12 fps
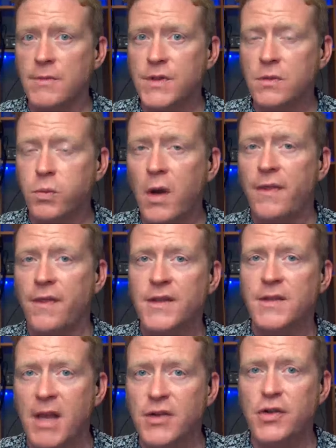what this
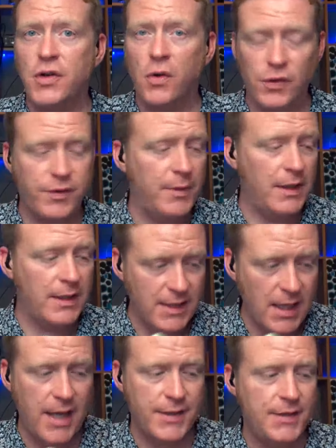measure ultimately
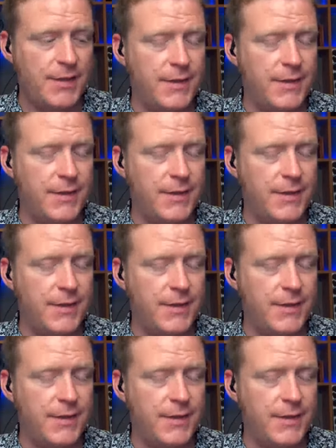does.